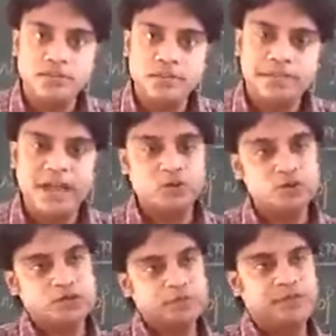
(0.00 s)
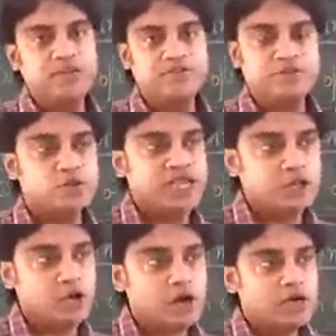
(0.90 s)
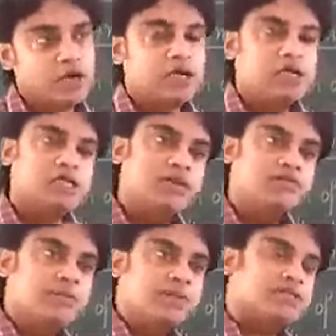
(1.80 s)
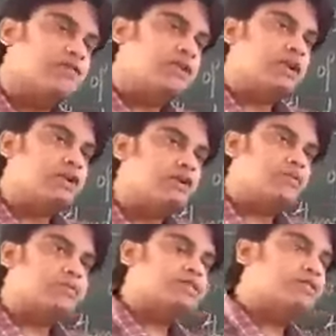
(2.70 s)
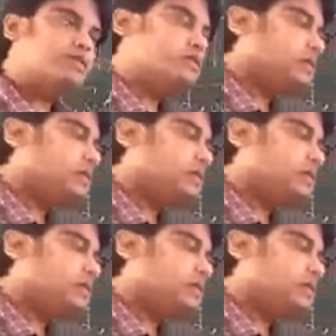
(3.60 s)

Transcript: That was the belief. So they thought 1757,